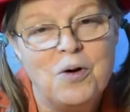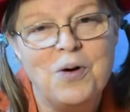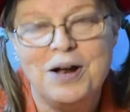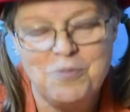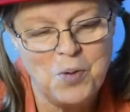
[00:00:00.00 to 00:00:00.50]

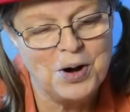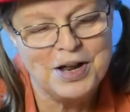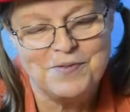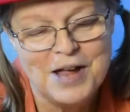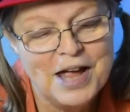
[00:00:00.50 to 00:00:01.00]
it won't
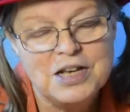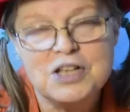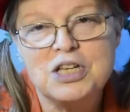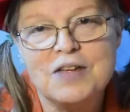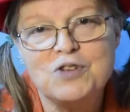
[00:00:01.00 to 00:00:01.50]
even,
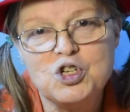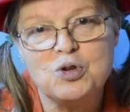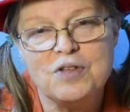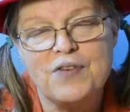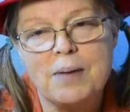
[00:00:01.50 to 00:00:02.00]
doesn't even
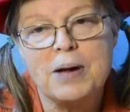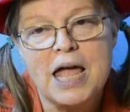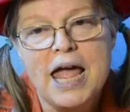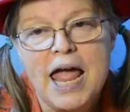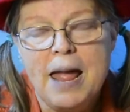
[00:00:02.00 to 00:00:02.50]
chew the fabric
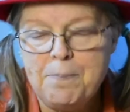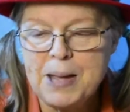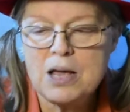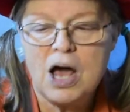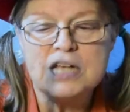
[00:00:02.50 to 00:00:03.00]

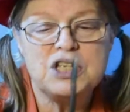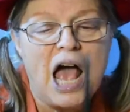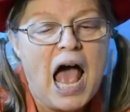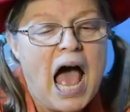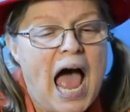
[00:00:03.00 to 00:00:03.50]
because
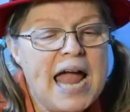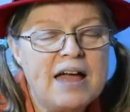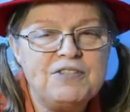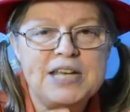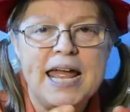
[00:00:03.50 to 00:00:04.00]
I
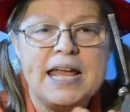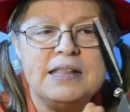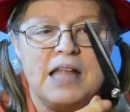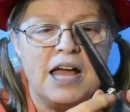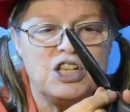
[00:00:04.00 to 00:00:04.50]
have
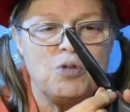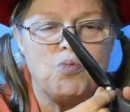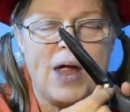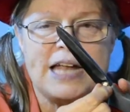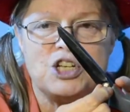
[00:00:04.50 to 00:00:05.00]
taken a
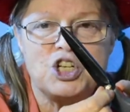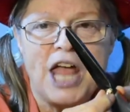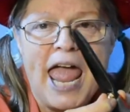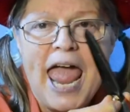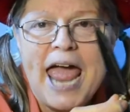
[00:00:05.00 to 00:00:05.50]
wrench
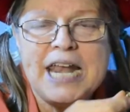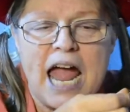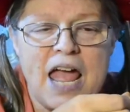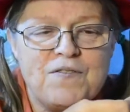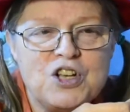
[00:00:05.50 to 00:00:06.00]
and
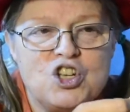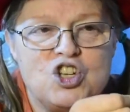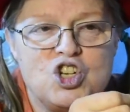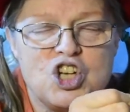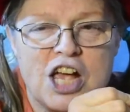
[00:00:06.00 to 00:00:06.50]
I have
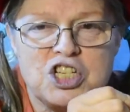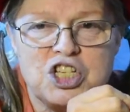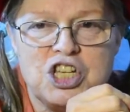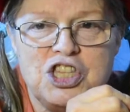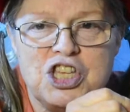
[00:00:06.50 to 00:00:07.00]

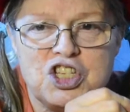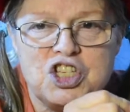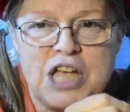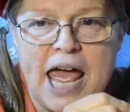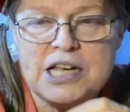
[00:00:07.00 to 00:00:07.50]
adjusted the
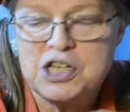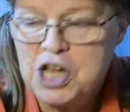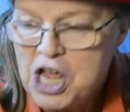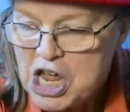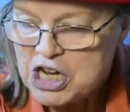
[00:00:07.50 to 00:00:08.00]
set
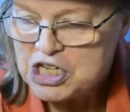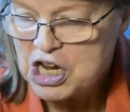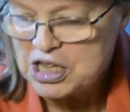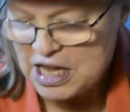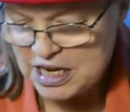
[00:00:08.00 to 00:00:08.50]

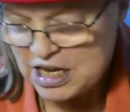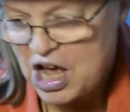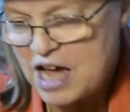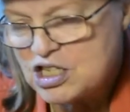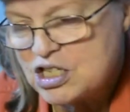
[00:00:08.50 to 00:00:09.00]
till it
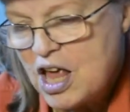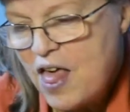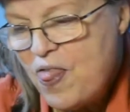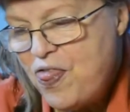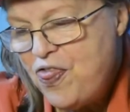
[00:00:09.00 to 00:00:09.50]
cuts
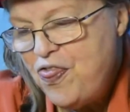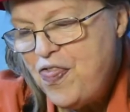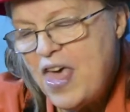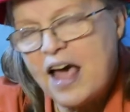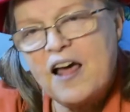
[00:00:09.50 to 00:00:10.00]

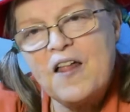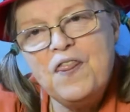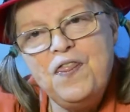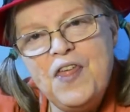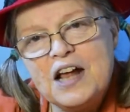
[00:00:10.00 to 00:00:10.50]
thick,
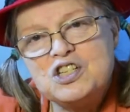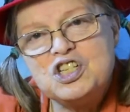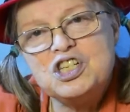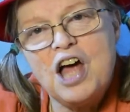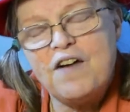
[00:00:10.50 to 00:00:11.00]
thick
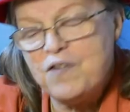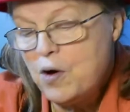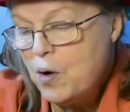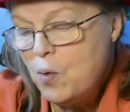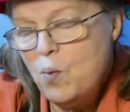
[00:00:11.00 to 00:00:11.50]
stuff
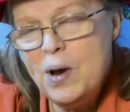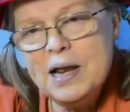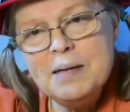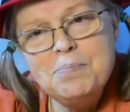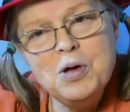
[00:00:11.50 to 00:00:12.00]

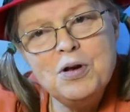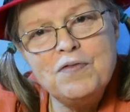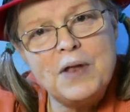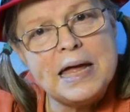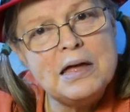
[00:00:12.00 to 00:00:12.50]
really
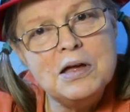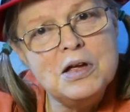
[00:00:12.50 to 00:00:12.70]
beautifully.